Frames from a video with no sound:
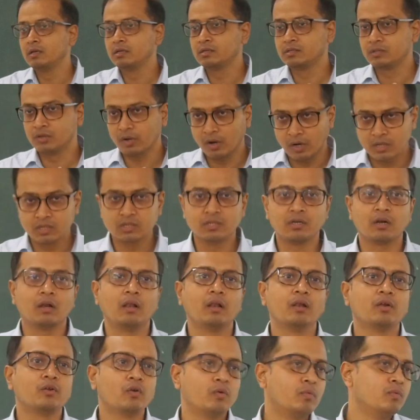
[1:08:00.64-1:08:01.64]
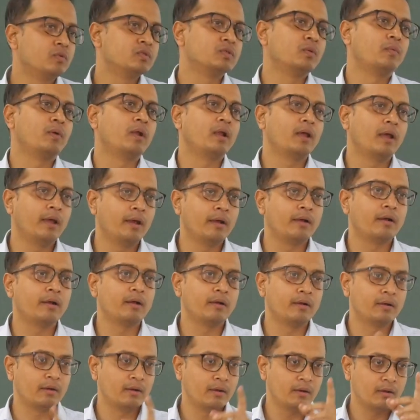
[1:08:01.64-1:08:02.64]
structural chromosomal
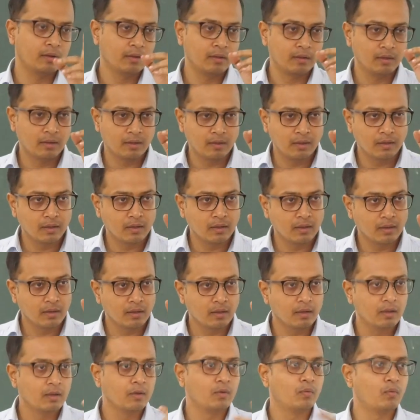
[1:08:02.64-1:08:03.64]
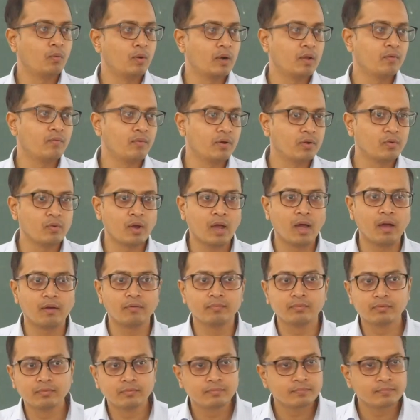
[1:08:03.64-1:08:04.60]
error, whatever you have?